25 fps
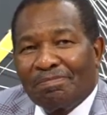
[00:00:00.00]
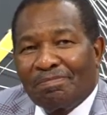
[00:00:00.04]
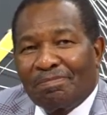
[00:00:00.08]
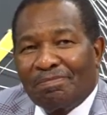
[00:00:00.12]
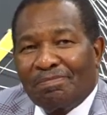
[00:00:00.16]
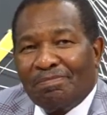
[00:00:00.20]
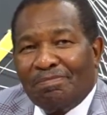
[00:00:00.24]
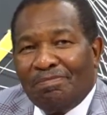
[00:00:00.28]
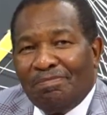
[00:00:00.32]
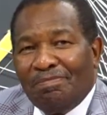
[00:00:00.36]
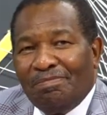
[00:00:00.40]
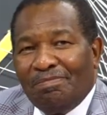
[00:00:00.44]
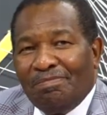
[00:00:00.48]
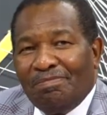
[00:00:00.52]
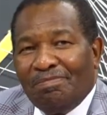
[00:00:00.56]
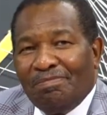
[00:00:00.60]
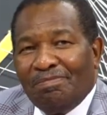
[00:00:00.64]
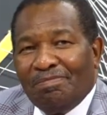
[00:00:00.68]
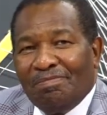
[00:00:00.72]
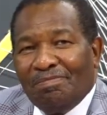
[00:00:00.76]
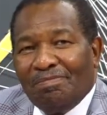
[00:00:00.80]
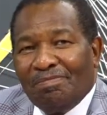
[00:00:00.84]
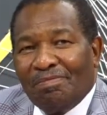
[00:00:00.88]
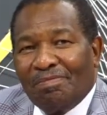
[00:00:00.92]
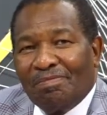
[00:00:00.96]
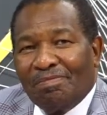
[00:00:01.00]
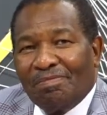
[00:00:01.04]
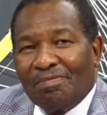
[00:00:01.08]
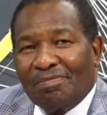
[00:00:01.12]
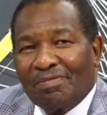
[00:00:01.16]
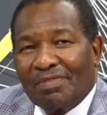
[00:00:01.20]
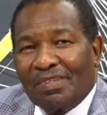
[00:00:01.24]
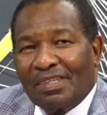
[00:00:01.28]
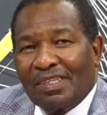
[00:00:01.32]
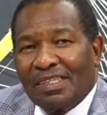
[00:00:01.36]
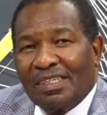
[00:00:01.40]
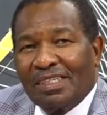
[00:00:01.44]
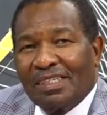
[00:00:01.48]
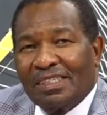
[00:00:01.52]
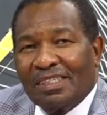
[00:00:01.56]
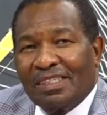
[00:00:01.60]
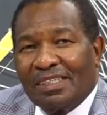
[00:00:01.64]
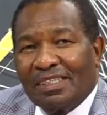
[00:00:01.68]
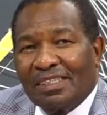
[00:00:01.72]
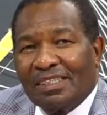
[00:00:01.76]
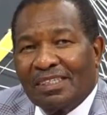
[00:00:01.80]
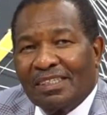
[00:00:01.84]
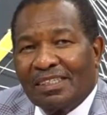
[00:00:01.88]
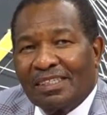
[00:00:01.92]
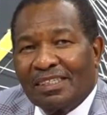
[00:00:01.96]

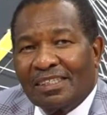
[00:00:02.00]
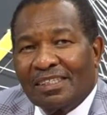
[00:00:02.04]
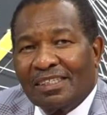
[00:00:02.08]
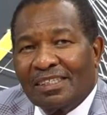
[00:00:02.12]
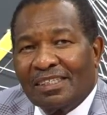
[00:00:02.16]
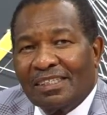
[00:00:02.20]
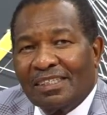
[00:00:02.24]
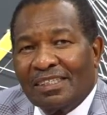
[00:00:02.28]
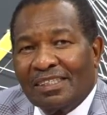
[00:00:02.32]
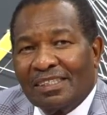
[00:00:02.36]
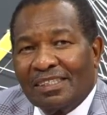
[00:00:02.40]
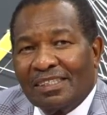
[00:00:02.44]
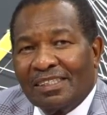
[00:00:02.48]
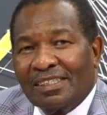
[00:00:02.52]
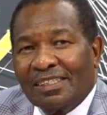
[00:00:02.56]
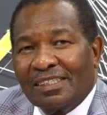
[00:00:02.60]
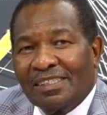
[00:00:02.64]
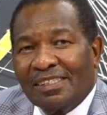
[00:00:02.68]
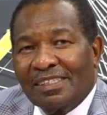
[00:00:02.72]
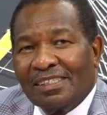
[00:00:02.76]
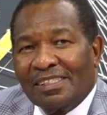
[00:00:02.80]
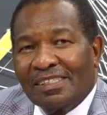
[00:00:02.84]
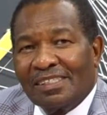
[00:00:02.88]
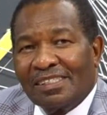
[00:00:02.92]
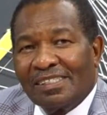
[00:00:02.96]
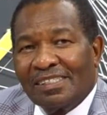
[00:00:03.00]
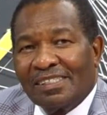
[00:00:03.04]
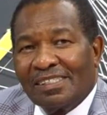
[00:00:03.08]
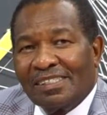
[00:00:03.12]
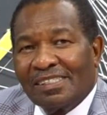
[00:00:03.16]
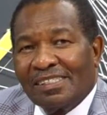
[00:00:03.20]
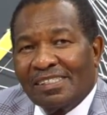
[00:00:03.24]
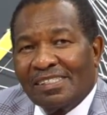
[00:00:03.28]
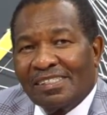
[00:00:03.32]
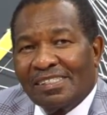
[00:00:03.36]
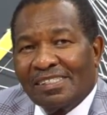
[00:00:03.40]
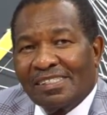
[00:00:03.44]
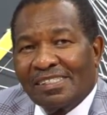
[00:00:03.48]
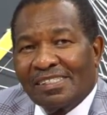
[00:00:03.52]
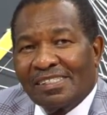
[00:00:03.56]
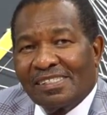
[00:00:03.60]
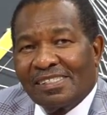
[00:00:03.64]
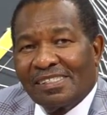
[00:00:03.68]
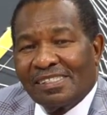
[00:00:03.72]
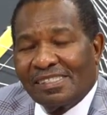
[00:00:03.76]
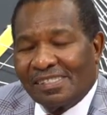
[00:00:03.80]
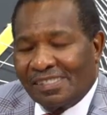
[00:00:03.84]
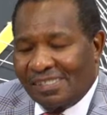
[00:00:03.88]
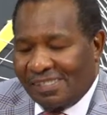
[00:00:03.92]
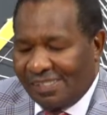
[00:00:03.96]

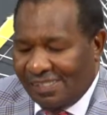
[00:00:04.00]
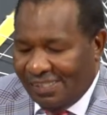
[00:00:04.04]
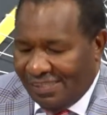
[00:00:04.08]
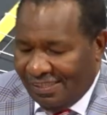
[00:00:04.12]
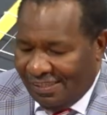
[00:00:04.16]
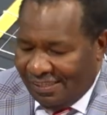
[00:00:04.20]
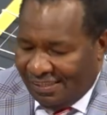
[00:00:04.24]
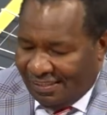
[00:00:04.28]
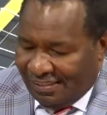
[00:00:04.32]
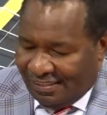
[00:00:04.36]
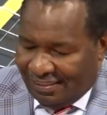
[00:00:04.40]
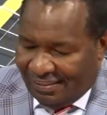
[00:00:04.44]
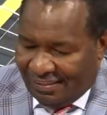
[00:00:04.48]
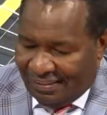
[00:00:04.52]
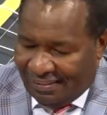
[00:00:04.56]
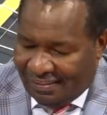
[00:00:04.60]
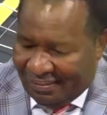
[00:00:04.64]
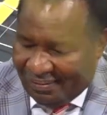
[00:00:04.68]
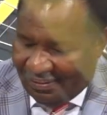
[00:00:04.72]
(not speaking)